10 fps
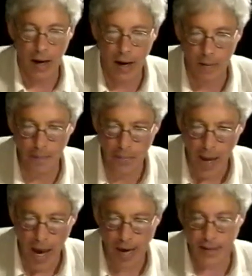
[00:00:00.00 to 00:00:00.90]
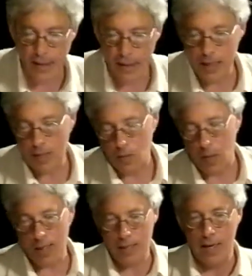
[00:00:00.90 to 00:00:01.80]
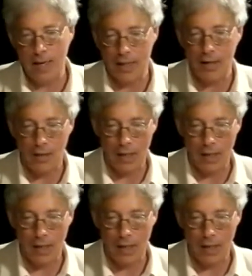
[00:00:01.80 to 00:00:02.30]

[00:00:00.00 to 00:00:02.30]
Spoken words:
And to see to what extent there